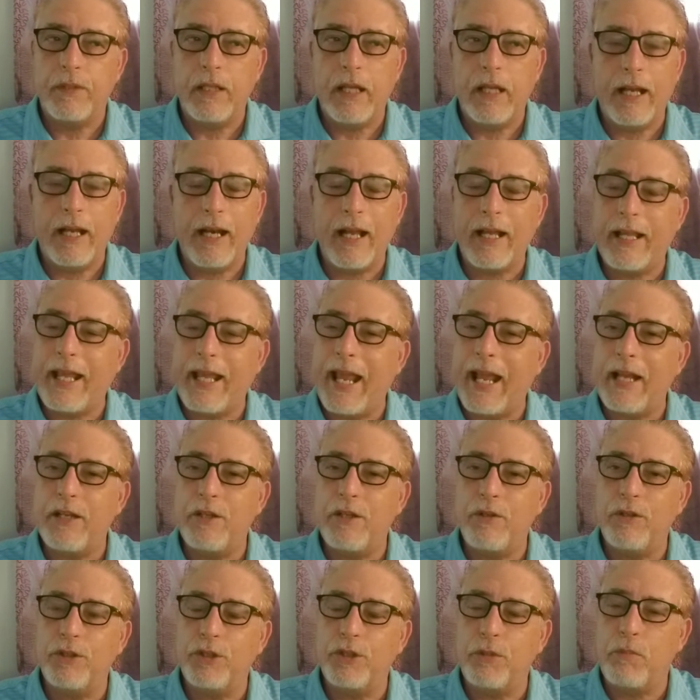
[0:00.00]
And I
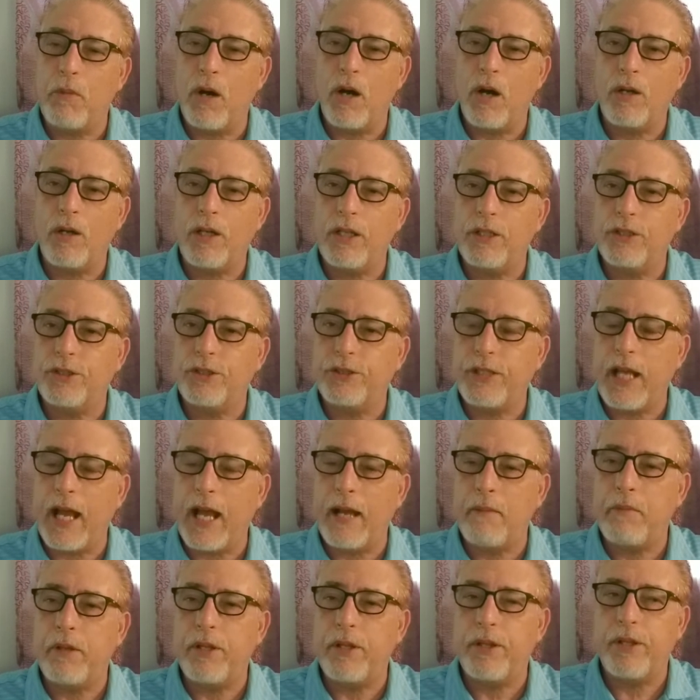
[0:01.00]
can't do it tomorrow because it's
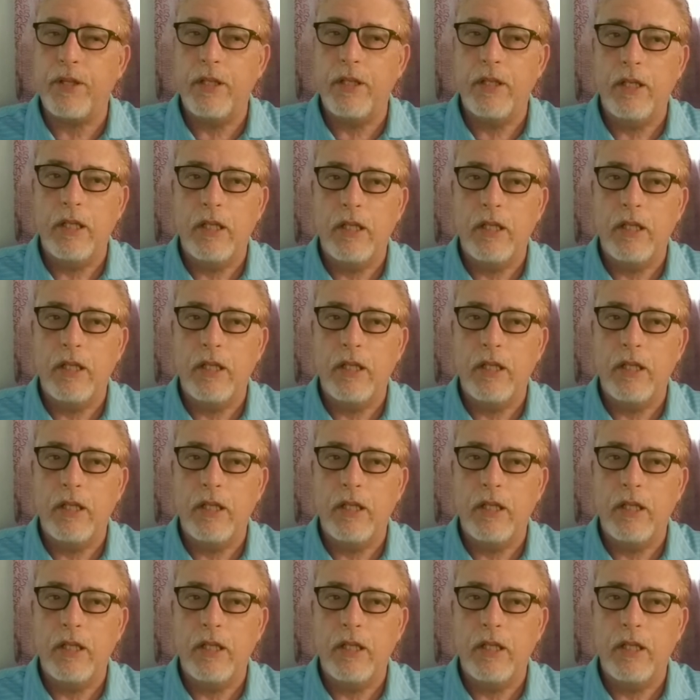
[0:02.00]
Sabbath.